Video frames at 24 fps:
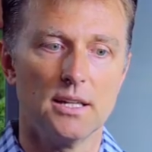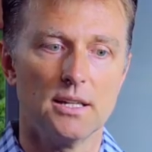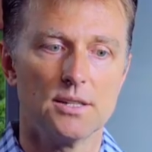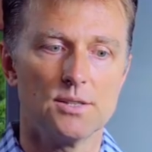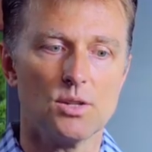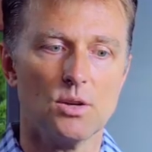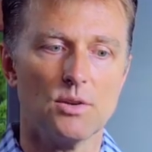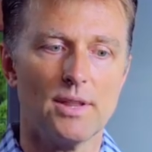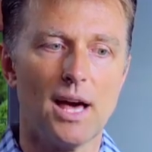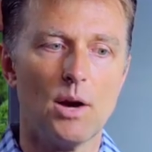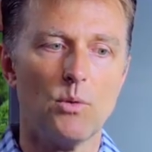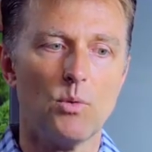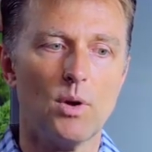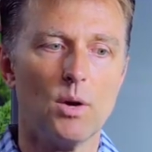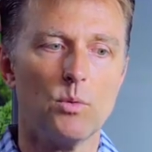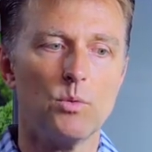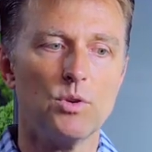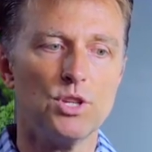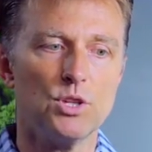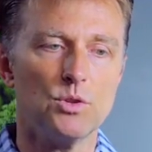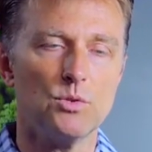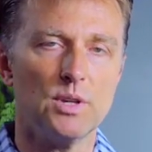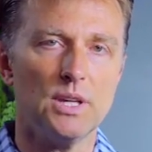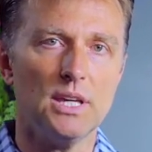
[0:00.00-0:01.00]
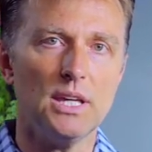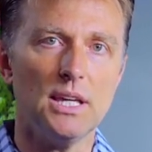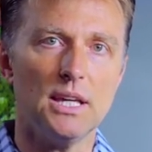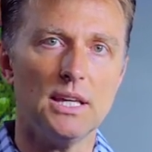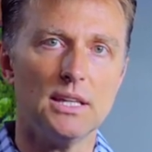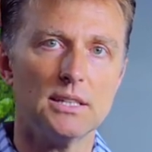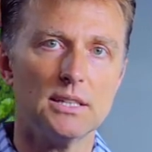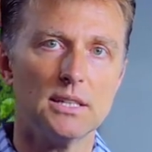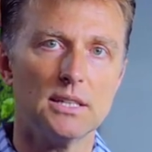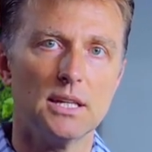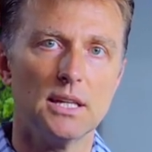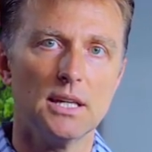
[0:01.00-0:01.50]
So that way, when you
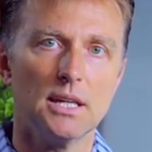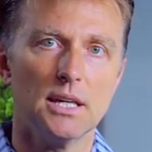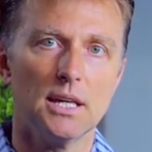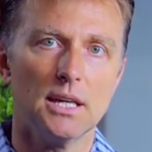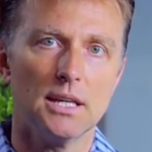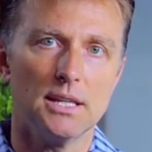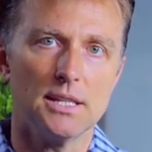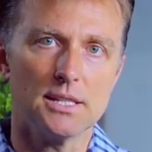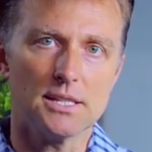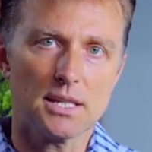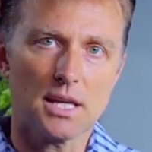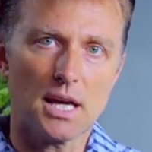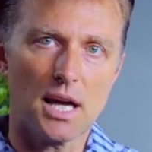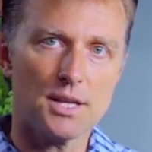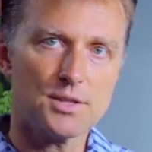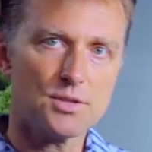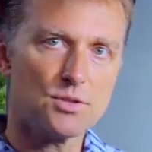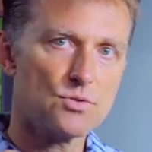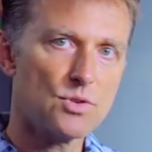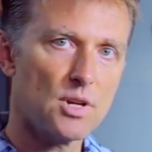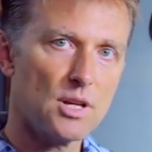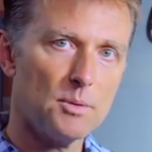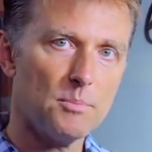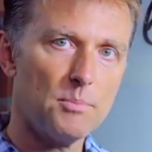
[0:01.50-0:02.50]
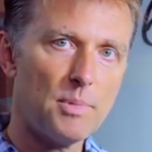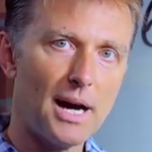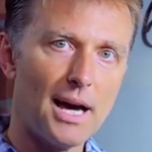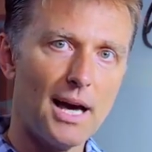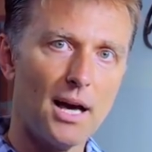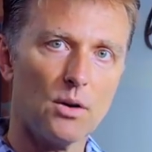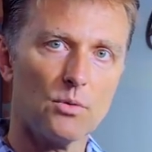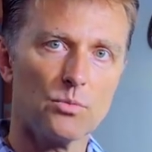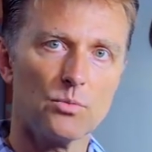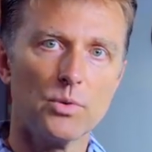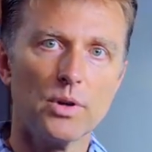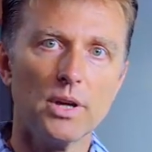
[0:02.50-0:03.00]
eat, this concentrated
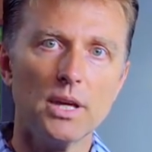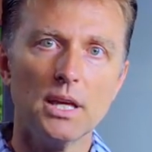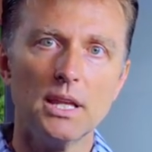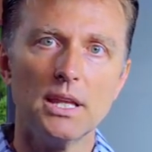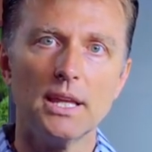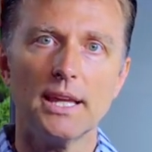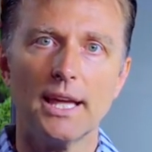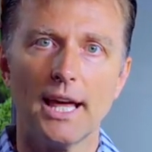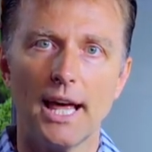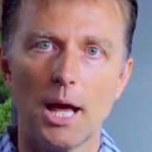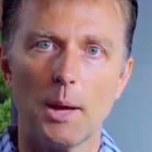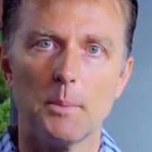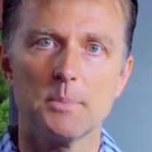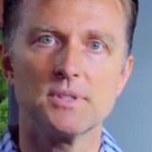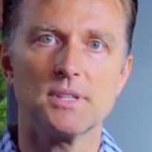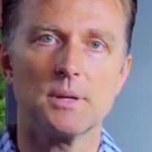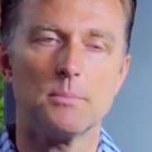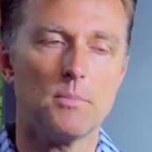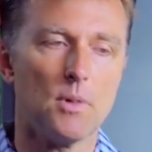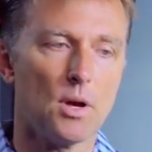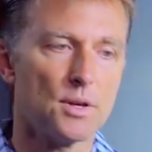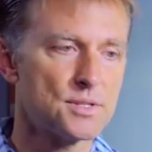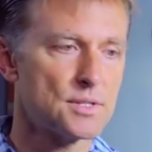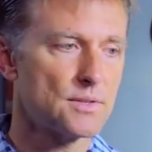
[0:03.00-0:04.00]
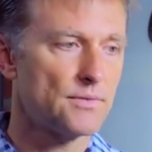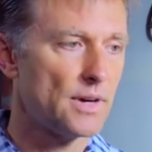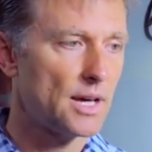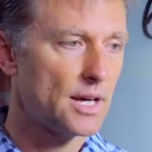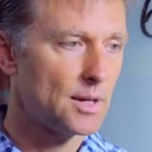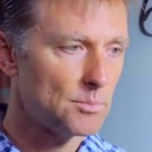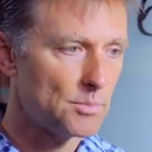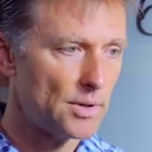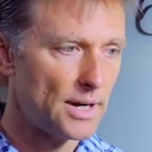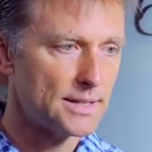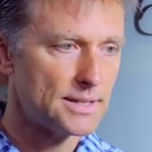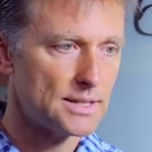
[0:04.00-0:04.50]
bile really helps
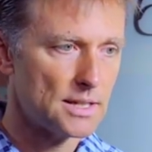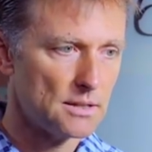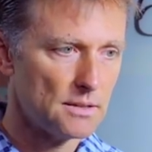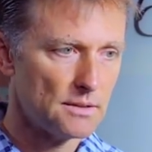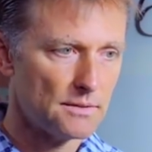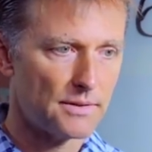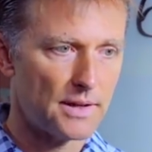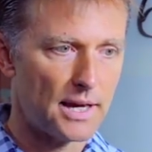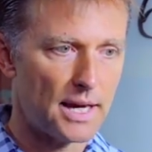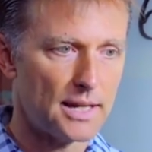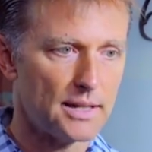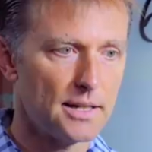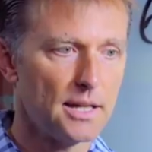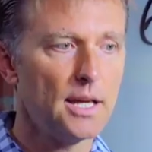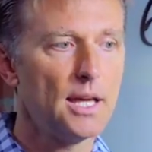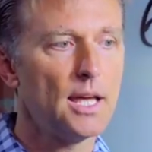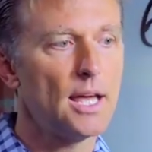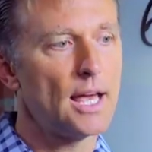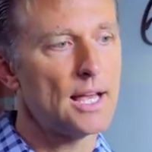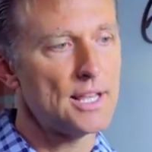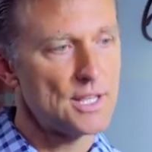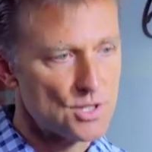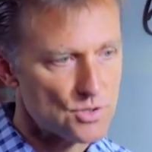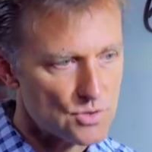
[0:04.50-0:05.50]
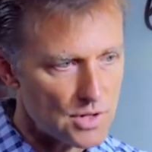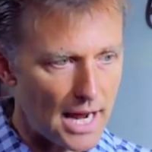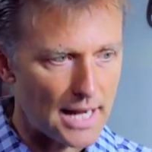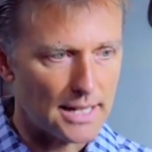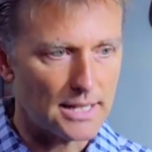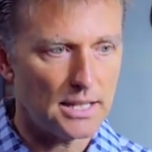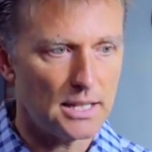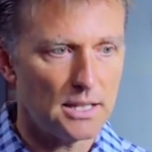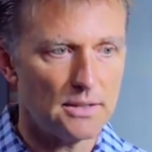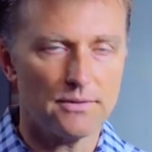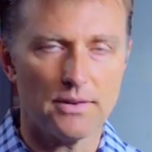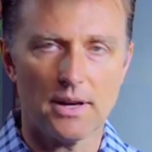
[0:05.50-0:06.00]
emulsify and break down the fat,
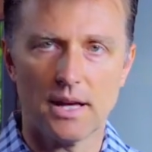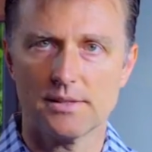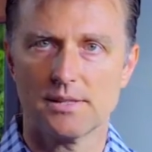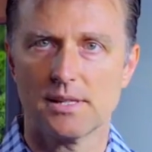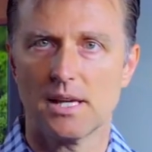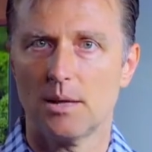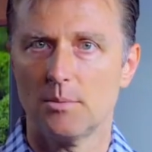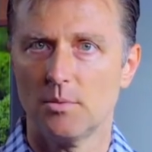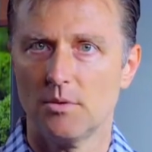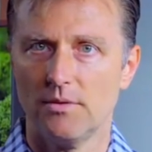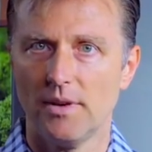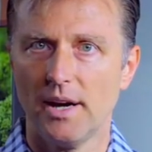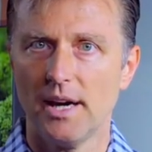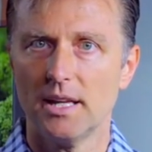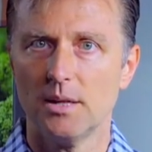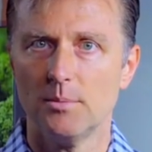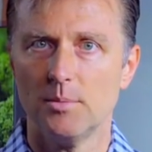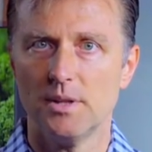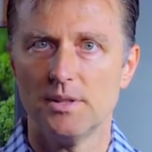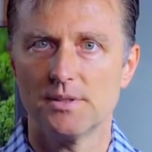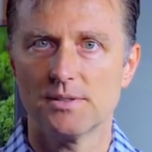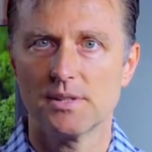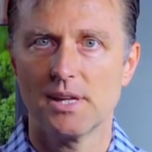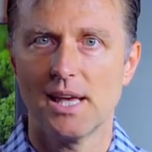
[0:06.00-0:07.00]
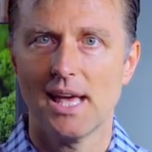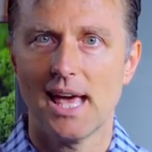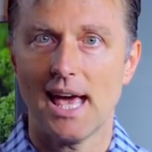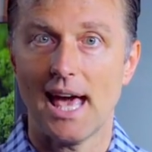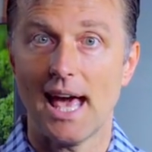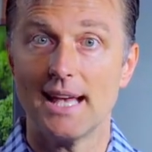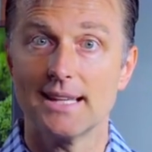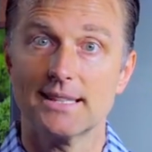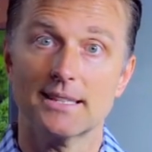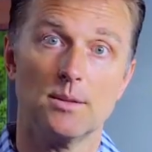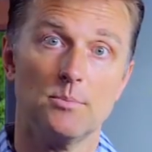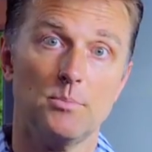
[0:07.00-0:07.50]
extracting the fat soluble vitamins,
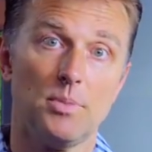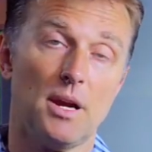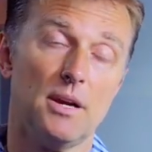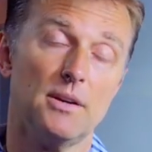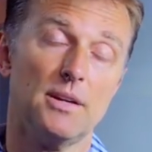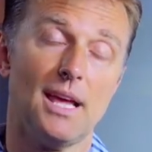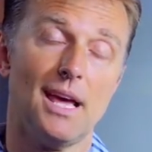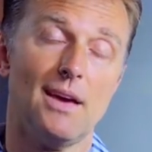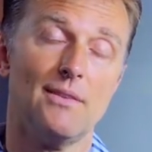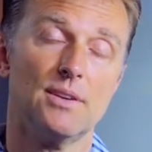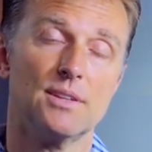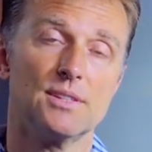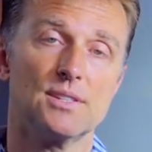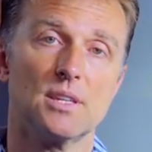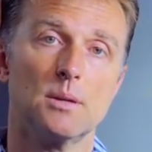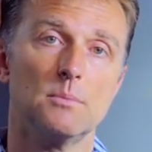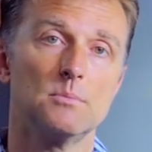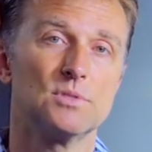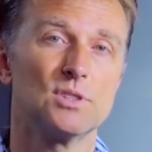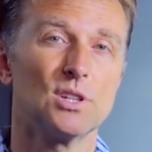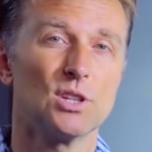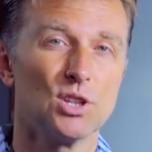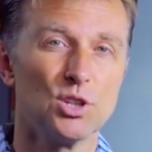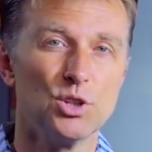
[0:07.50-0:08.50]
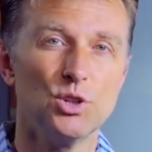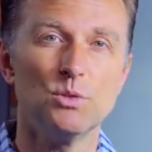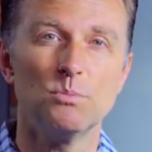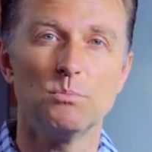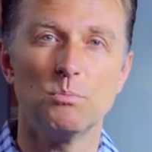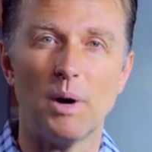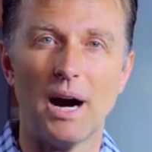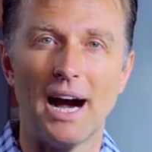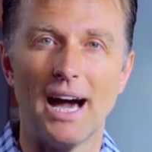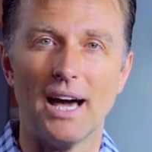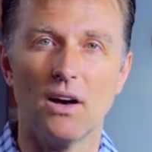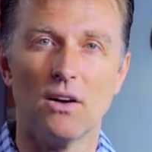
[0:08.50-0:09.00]
as compared to having some
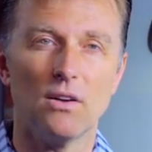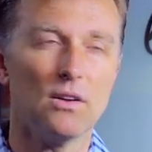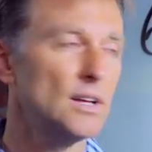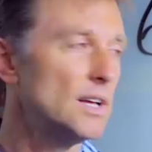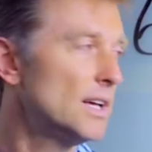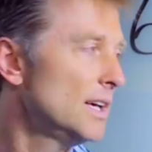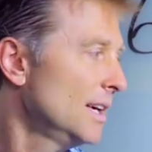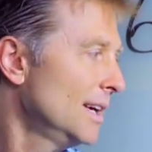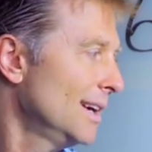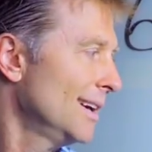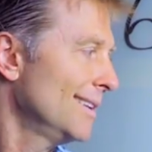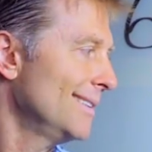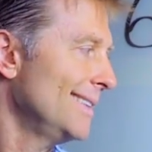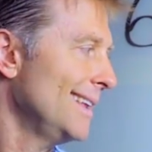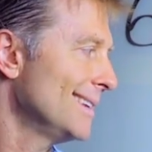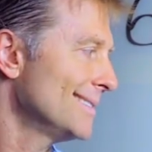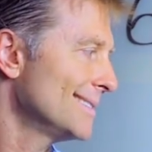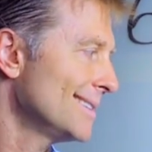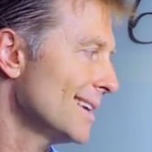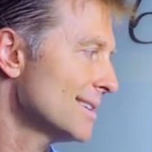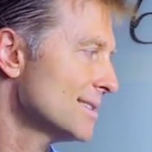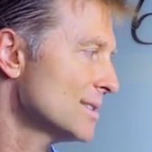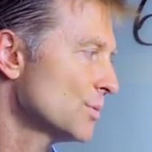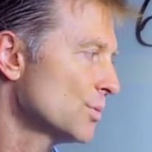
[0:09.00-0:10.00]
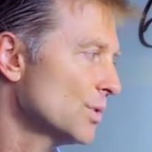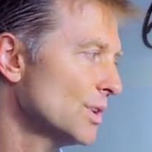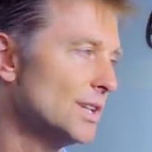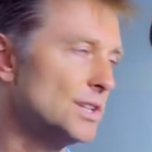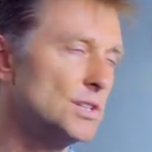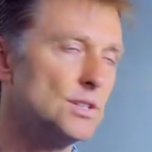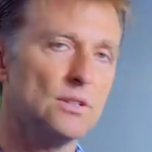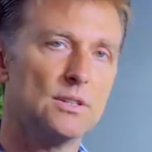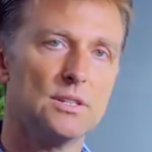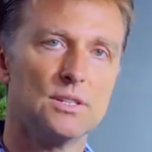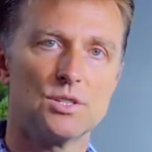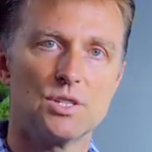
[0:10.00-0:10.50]
dilute bile that doesn't
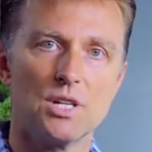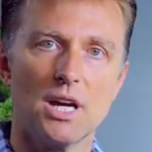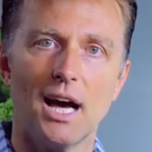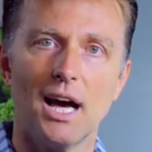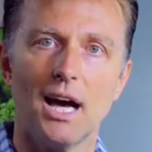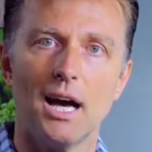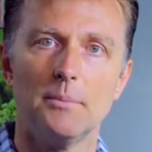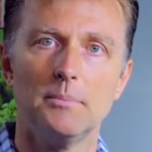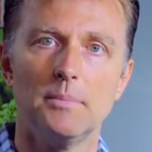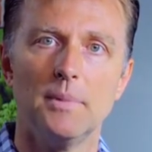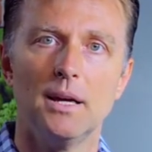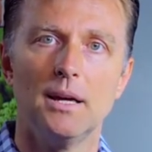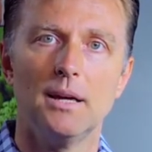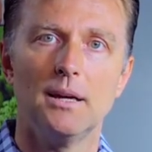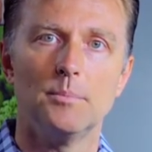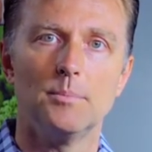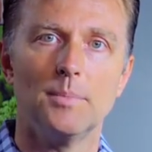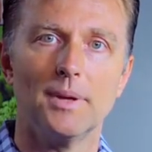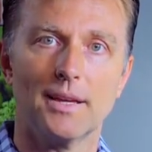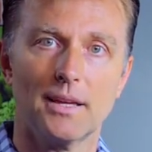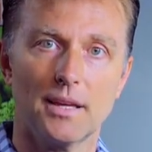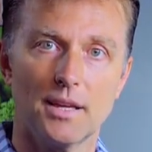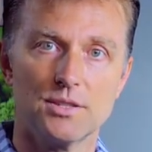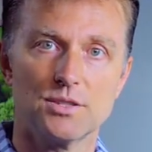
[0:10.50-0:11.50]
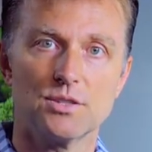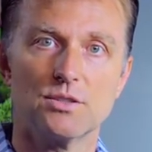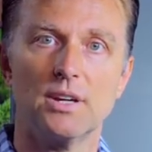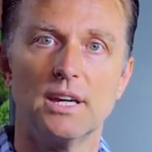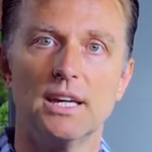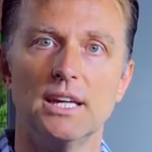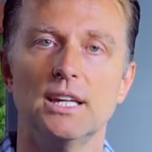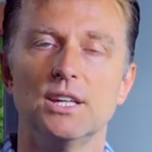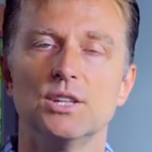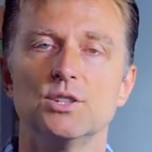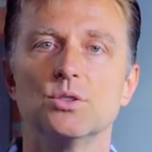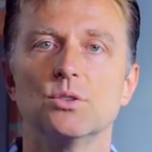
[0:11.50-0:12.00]
really do the job because you're
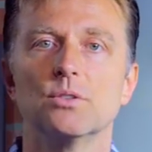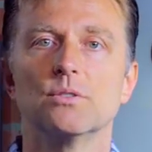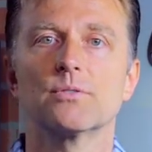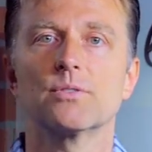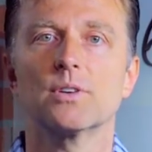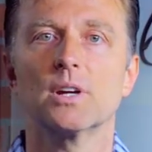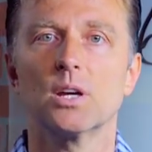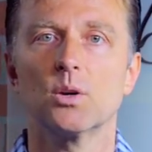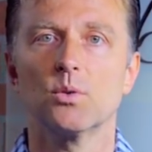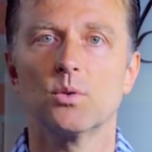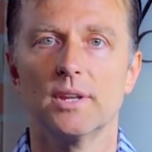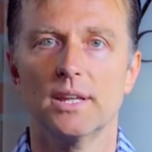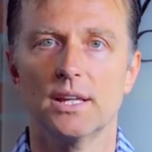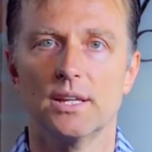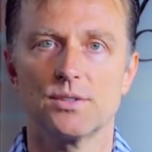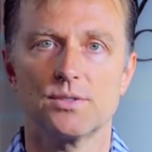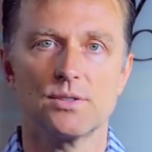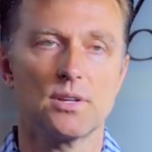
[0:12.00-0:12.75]
eating too frequently.